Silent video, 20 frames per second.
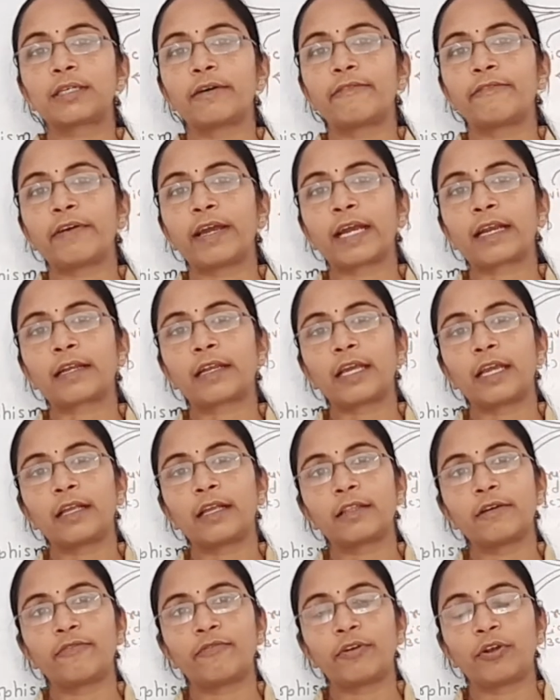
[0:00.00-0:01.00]

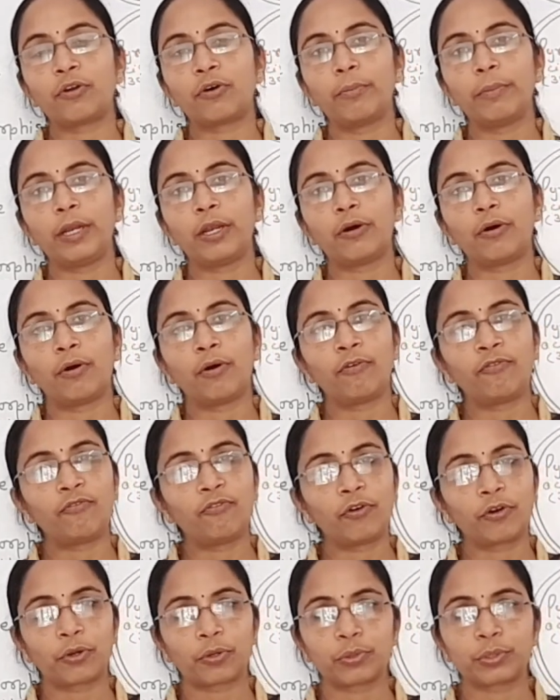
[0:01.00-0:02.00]
affecting the phenomena
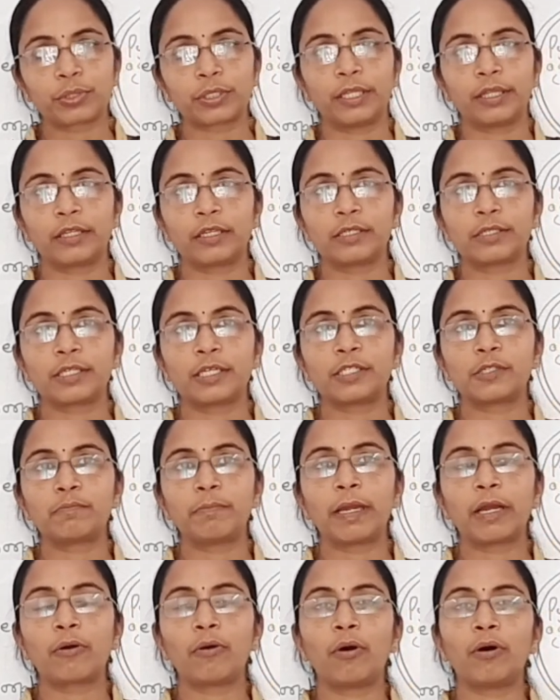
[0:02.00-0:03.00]
of photosynthesis,
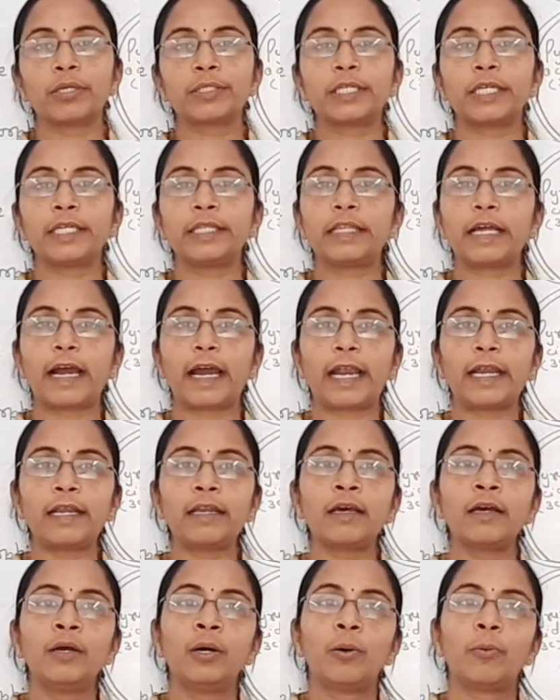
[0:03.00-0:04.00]
because in
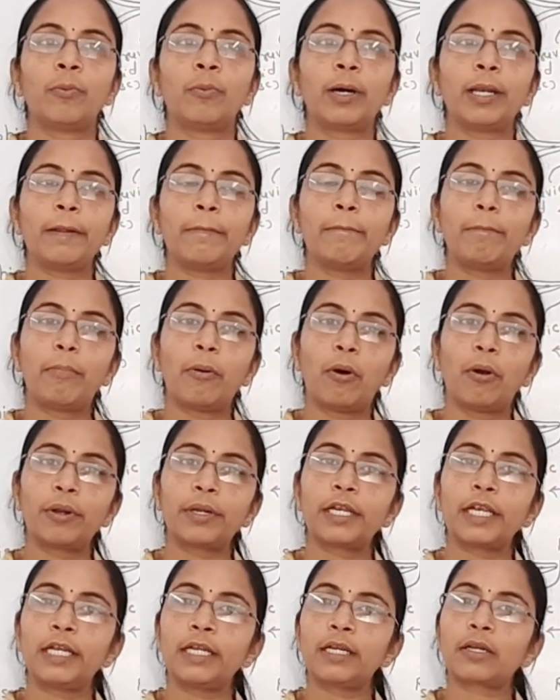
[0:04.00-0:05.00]
that one
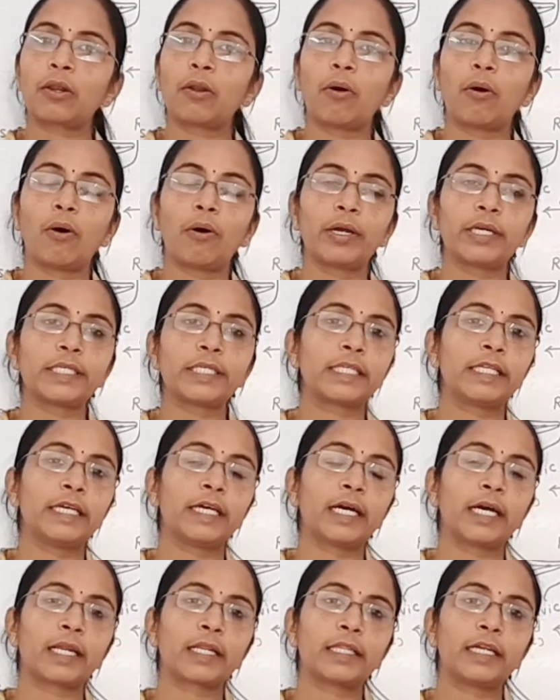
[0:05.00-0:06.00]
important law is
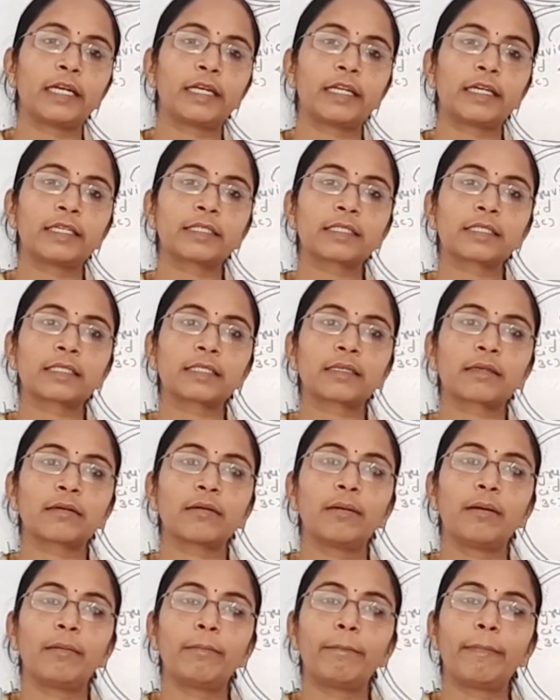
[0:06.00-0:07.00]
there, that is
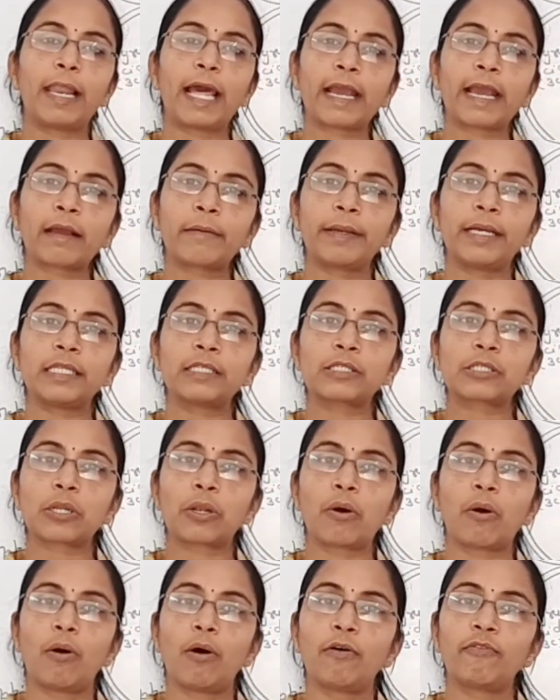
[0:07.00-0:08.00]
Blackman's
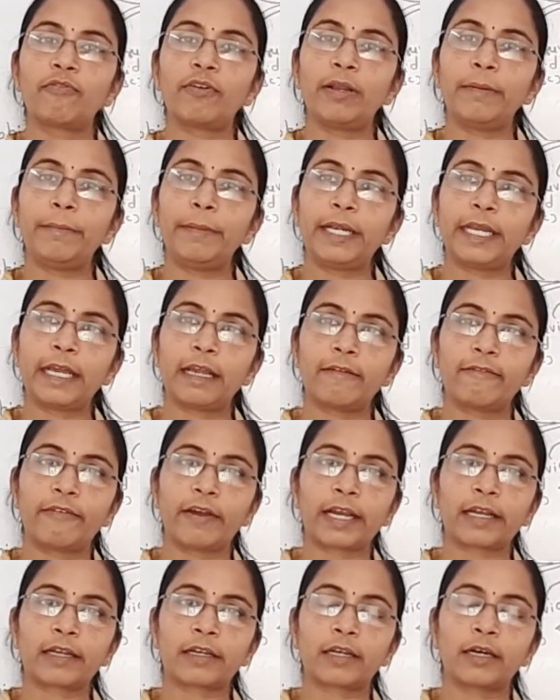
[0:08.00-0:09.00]
law of limiting
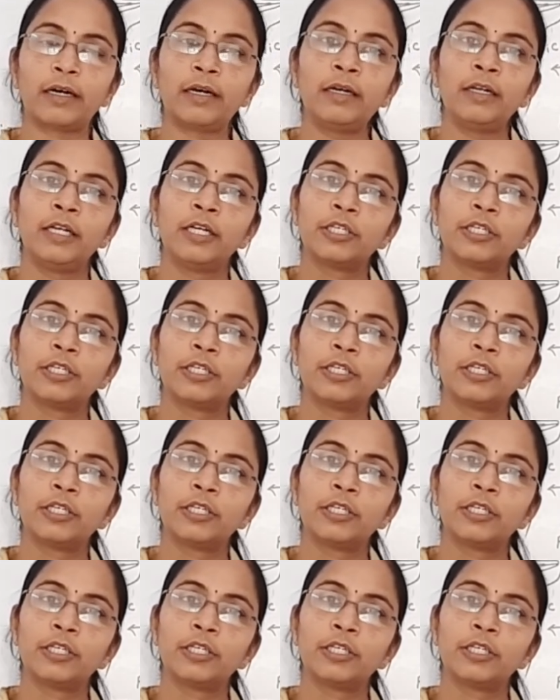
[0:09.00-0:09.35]
factor.